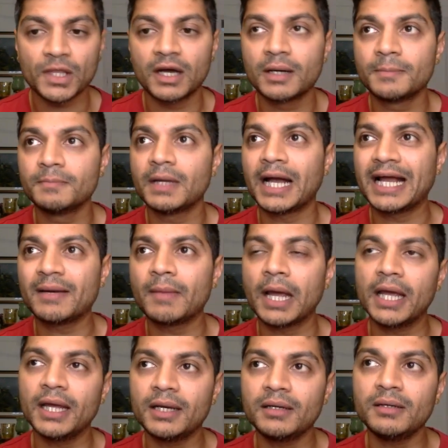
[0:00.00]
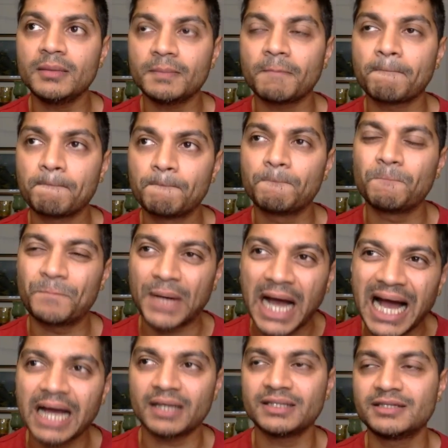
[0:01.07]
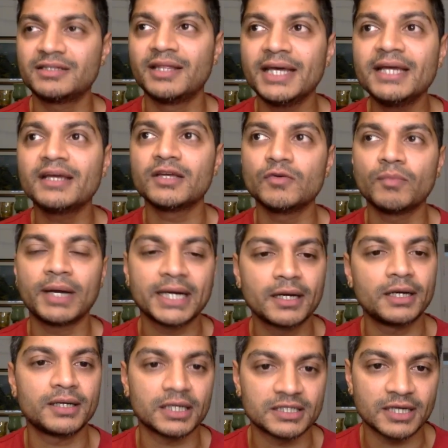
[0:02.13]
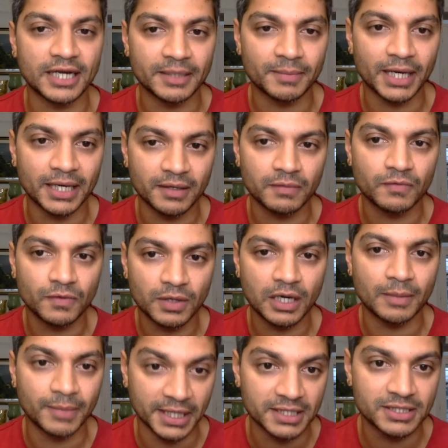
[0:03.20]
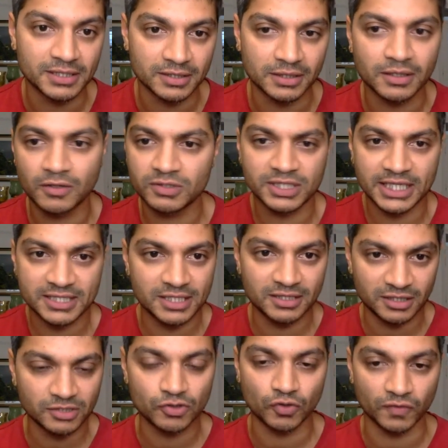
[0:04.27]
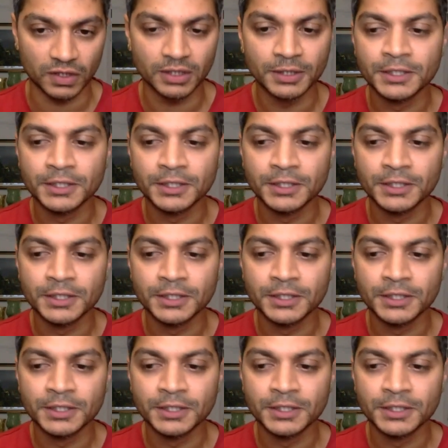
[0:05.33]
And in, I think you might get a touchline ban come next season, because their season is over.